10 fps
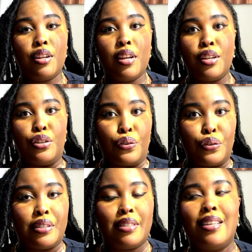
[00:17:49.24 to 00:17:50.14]

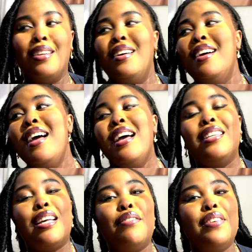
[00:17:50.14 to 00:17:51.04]

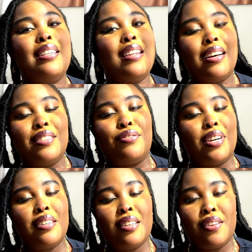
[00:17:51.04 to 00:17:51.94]

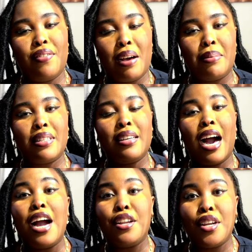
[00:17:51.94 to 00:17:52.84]
run in the family,
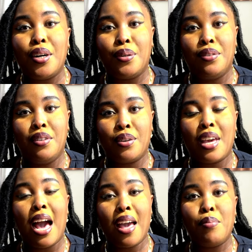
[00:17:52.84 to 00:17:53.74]
I know,
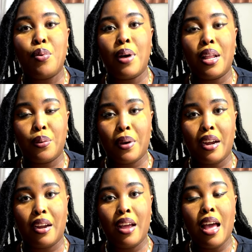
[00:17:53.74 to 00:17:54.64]
okay, I am well
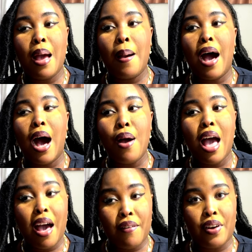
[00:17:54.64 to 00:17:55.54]
aware.
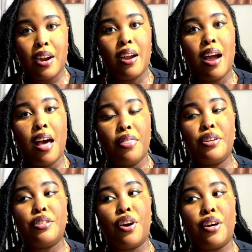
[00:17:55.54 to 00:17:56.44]
However,
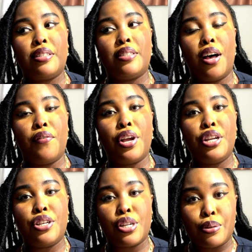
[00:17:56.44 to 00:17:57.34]
others are
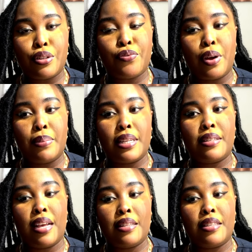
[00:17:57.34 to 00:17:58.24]
self-induced, from the
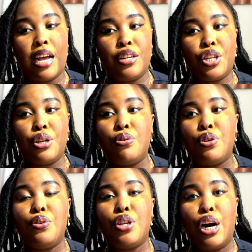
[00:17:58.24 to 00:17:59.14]
sense that you
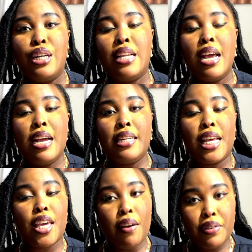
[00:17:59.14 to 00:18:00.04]
do not
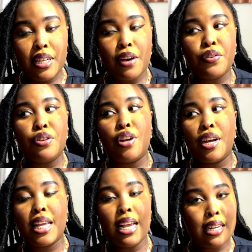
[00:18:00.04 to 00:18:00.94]
take care of yourself, you do
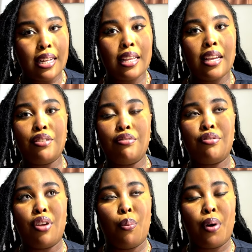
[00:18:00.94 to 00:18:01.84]
not eat clean, you
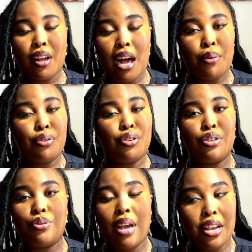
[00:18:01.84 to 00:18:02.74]
do not work out, you do
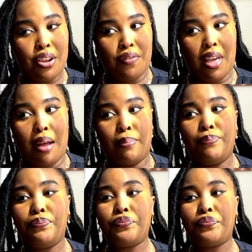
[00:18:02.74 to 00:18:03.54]
not do any of that.